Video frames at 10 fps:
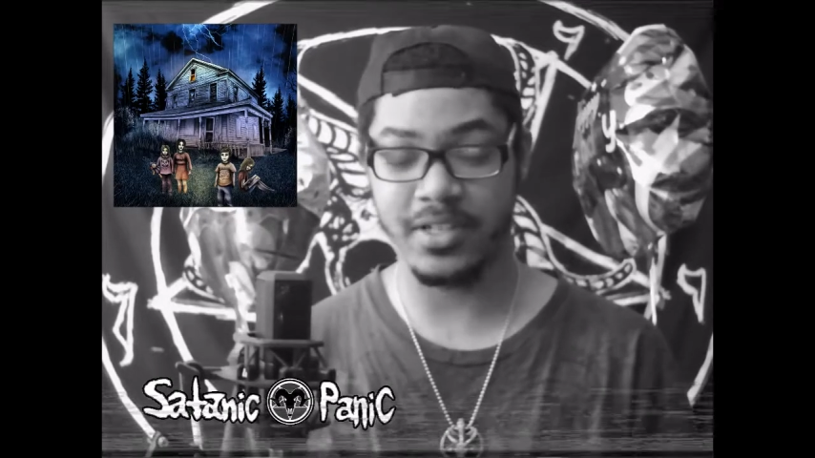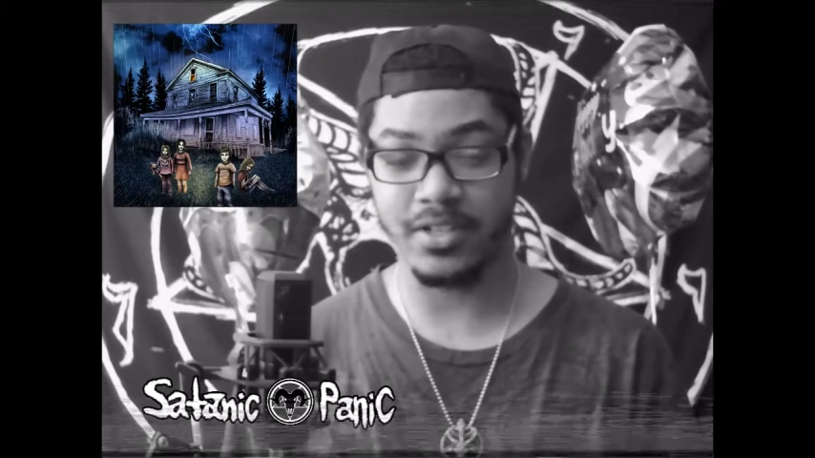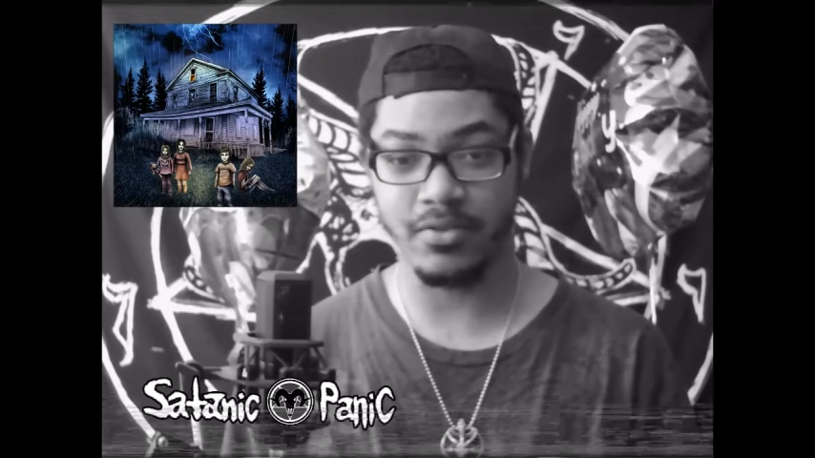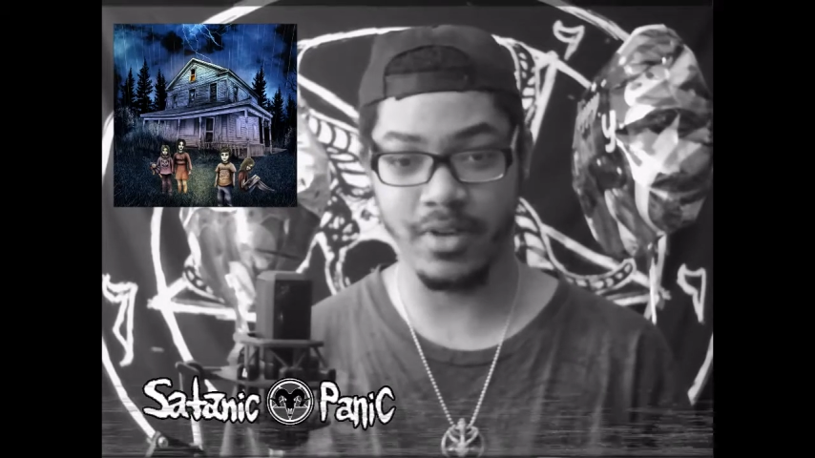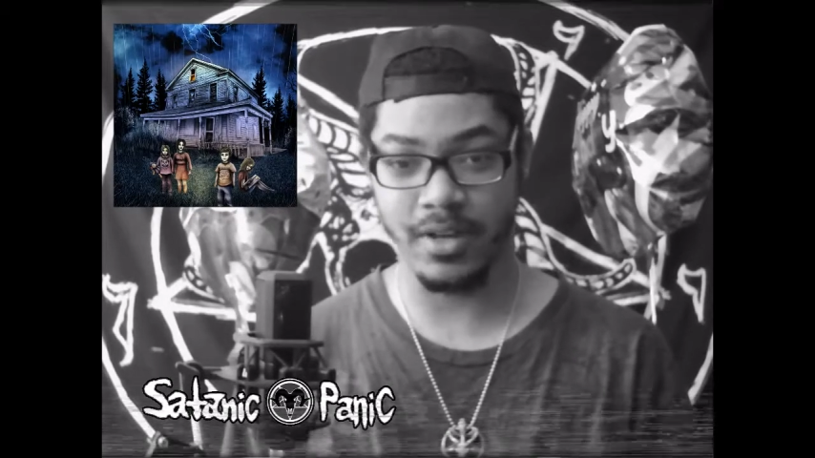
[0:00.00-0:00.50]

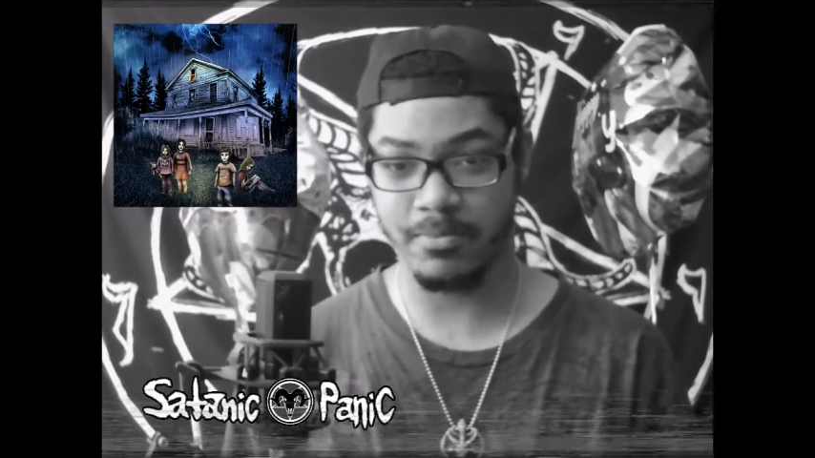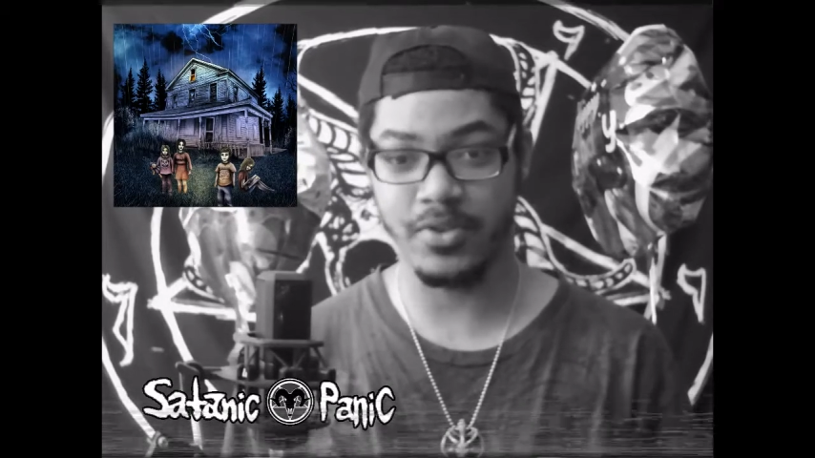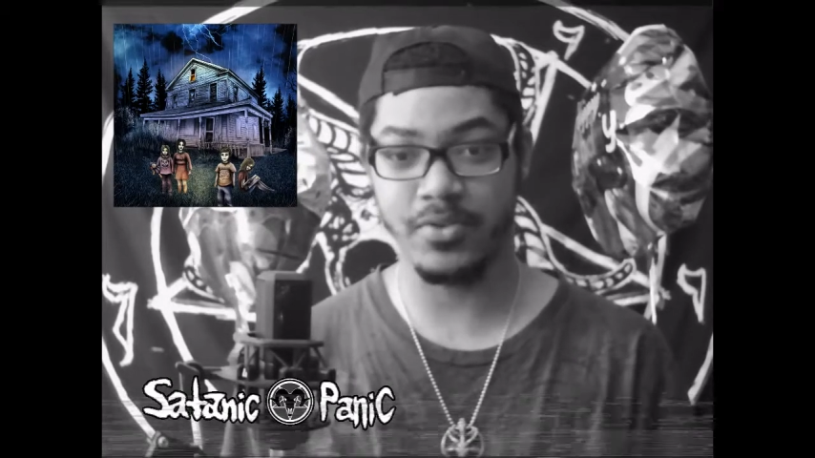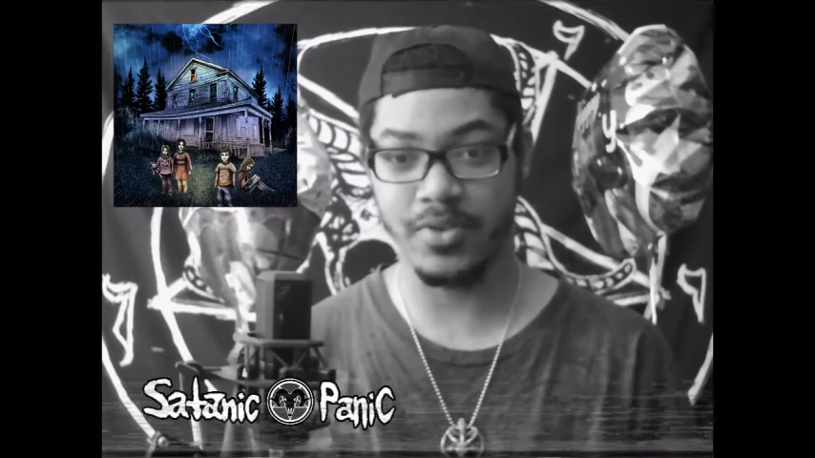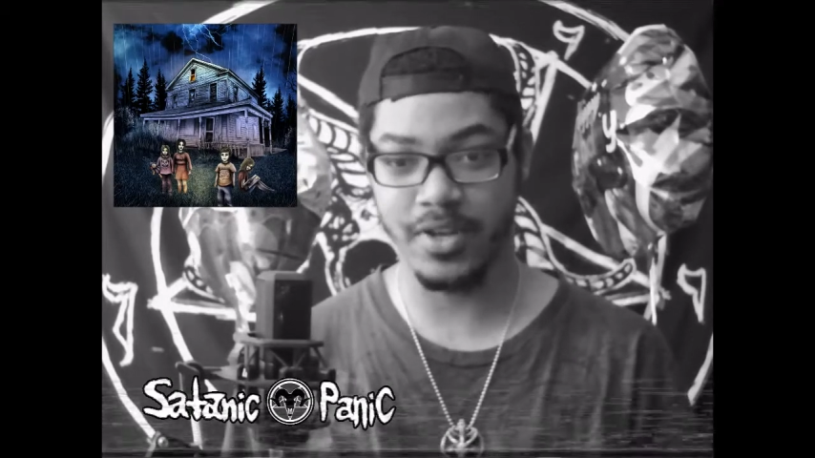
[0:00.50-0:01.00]

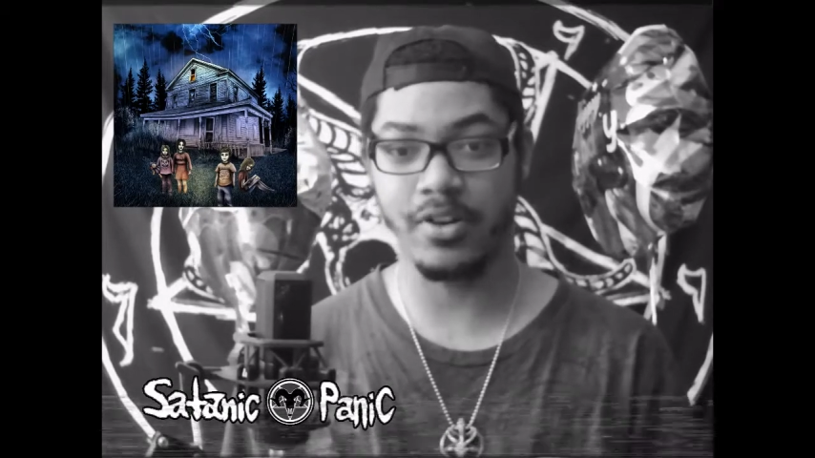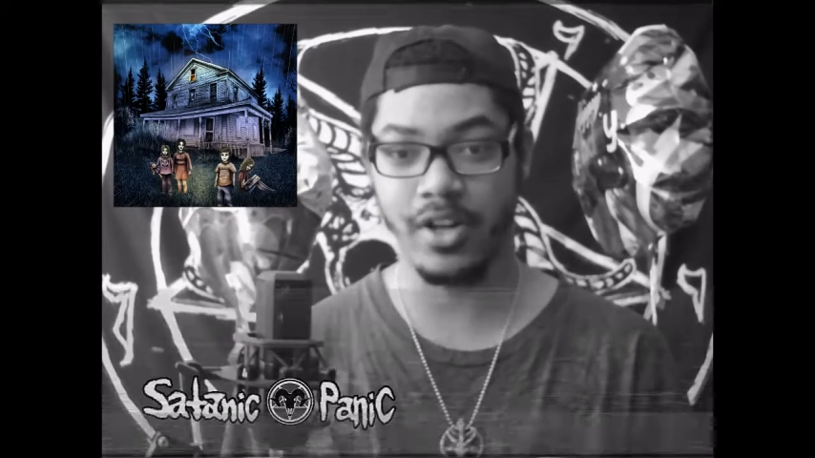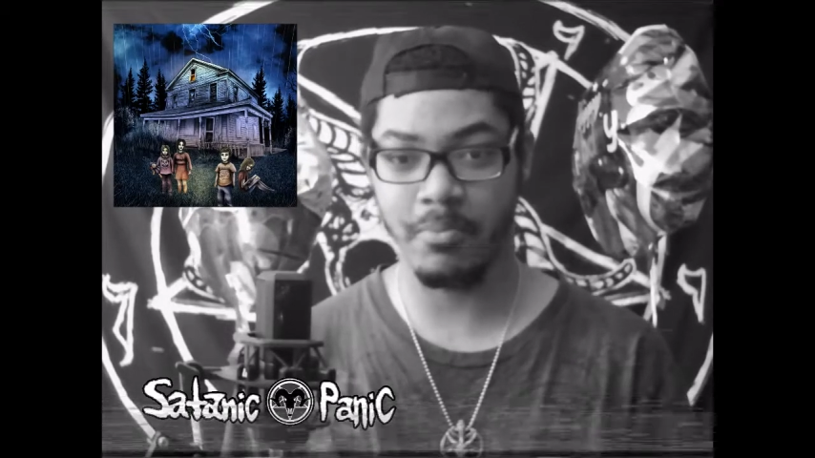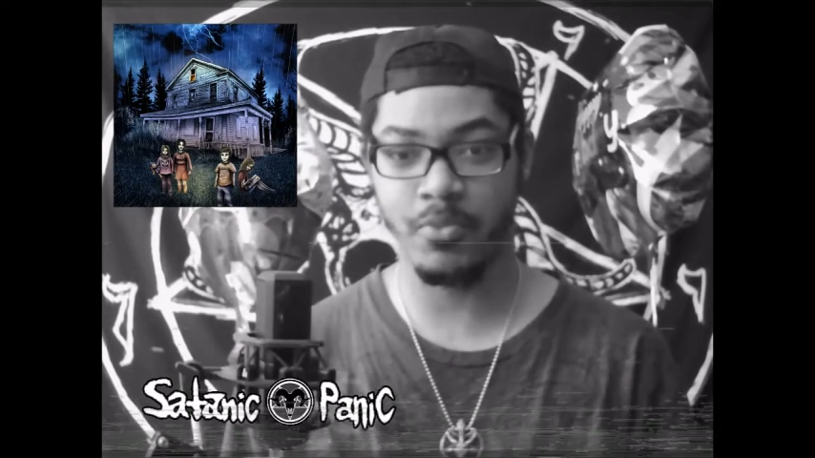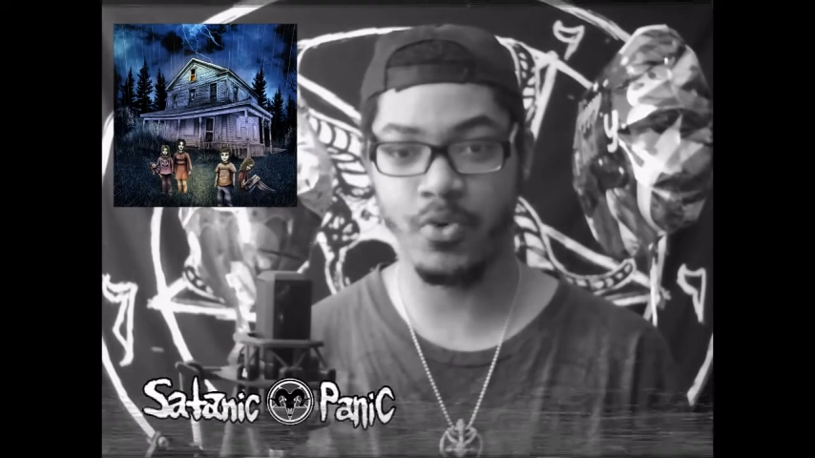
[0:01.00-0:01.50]
you hear a
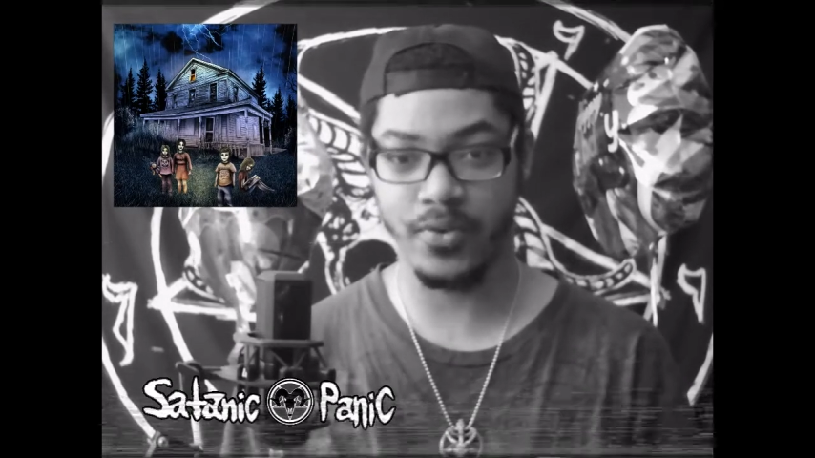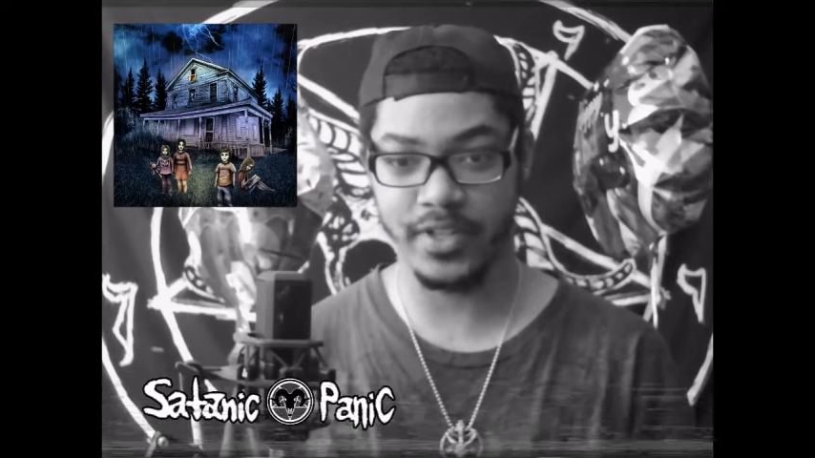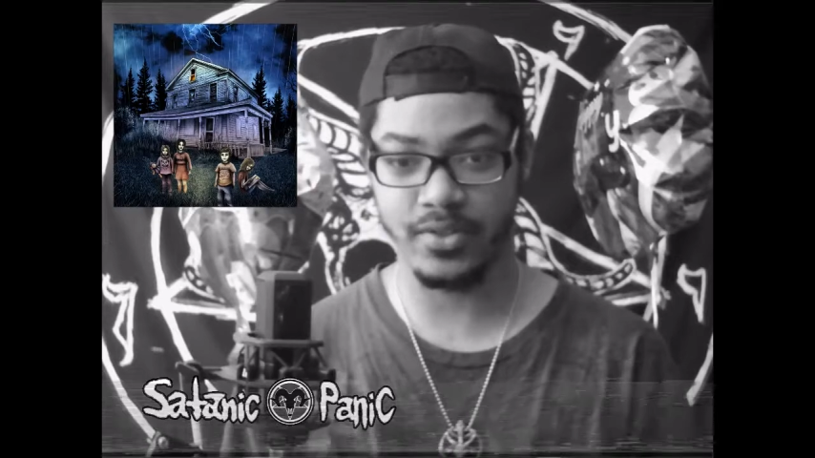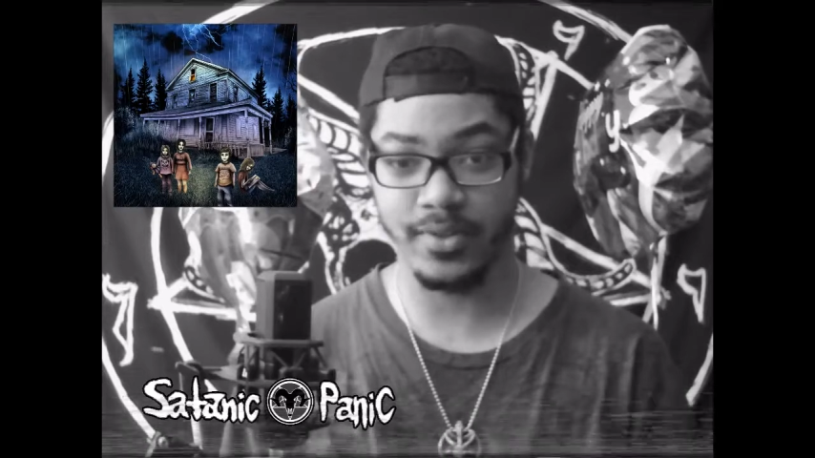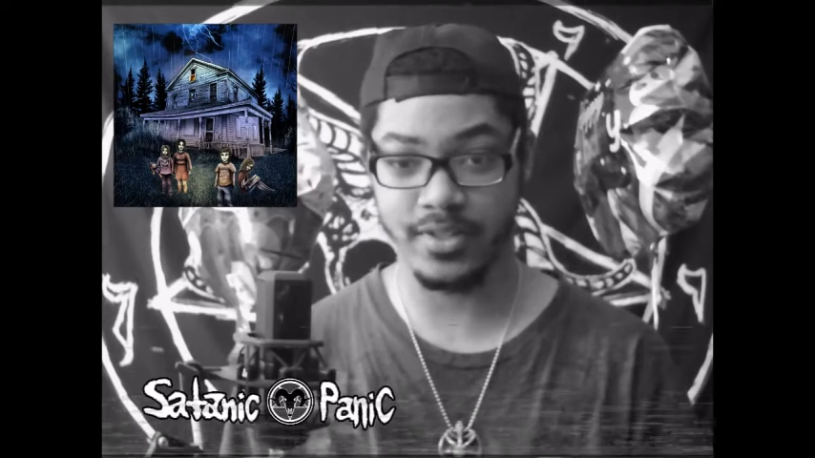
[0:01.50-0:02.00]
lot more of
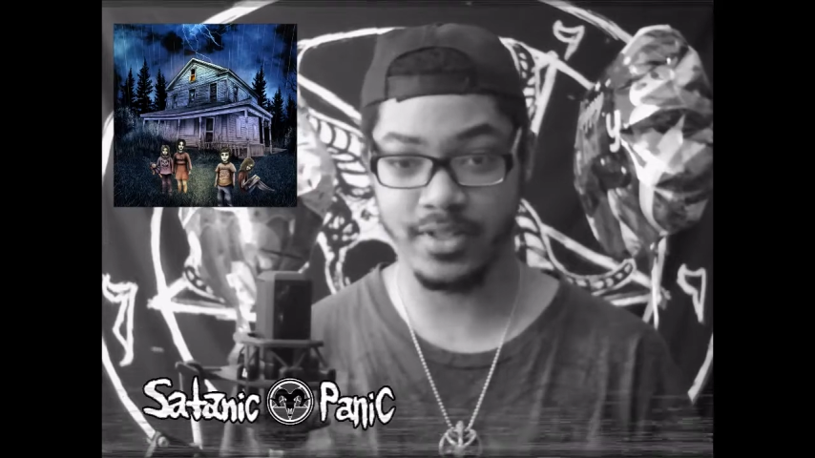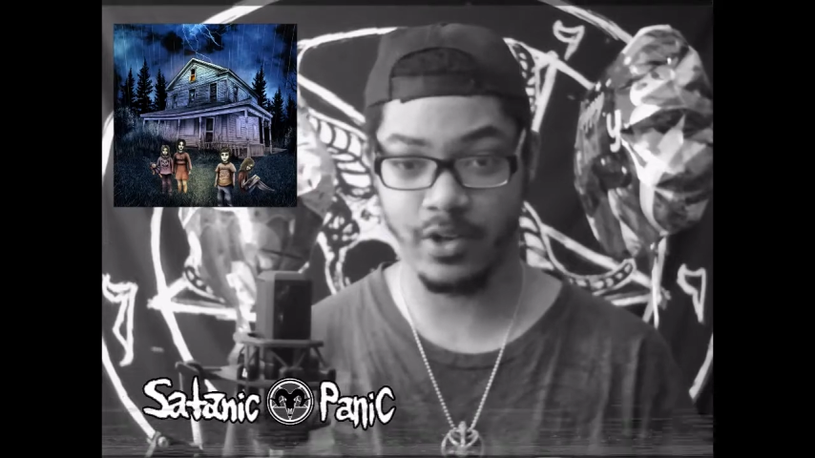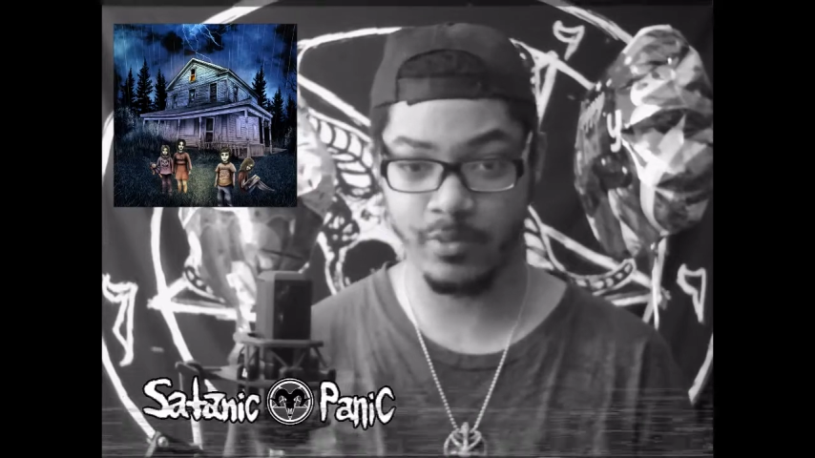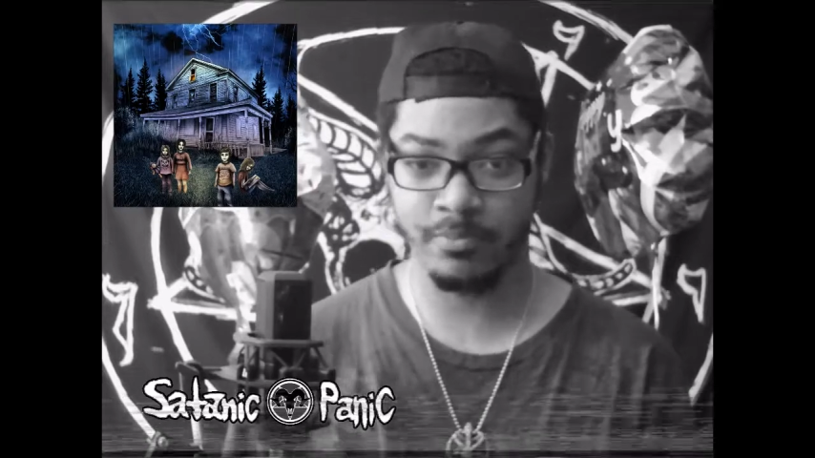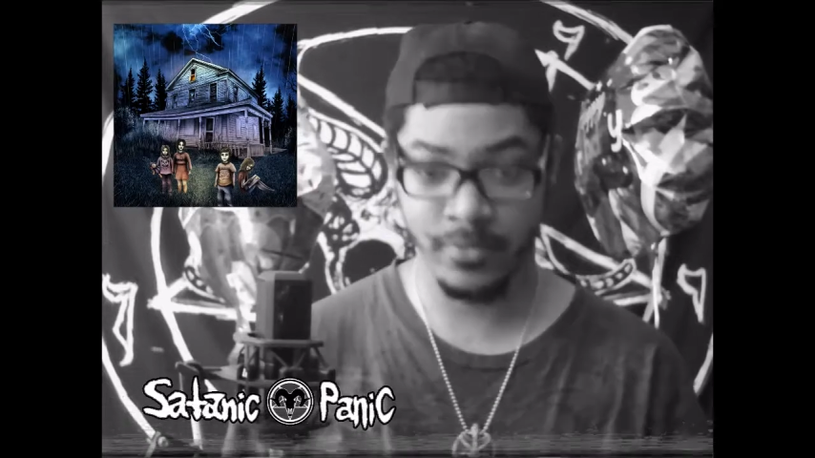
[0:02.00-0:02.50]
this on this
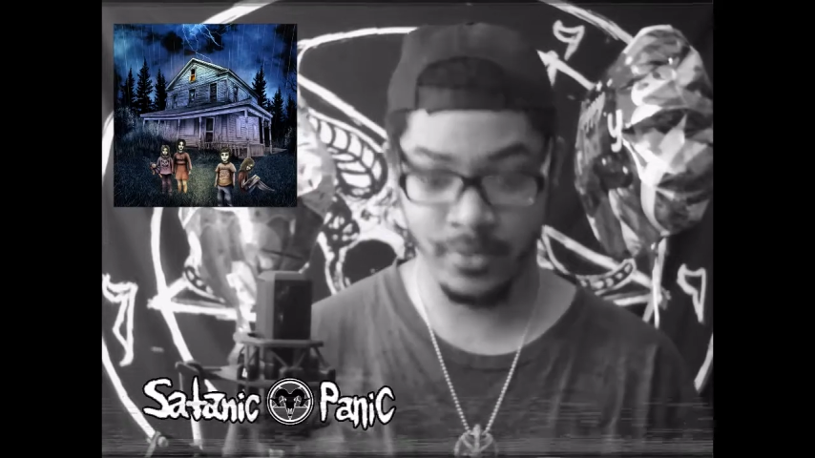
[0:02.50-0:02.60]
album.